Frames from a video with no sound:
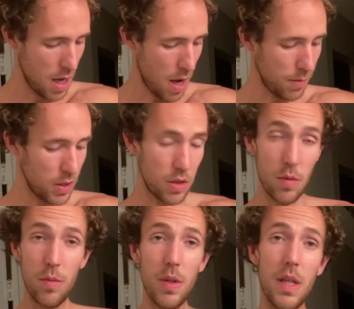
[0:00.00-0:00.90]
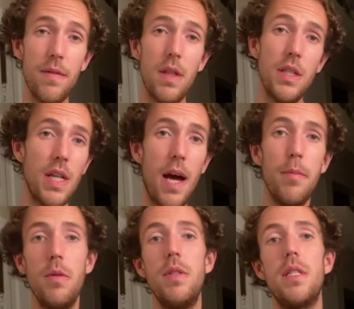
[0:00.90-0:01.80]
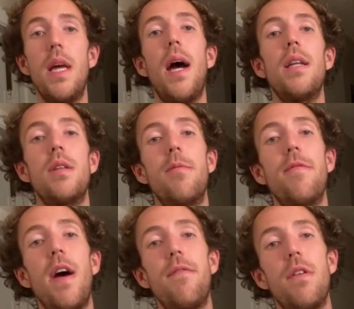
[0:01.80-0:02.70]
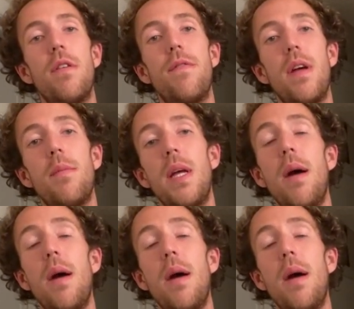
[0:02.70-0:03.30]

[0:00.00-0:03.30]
How much do you believe in the job you just got to provide for your family?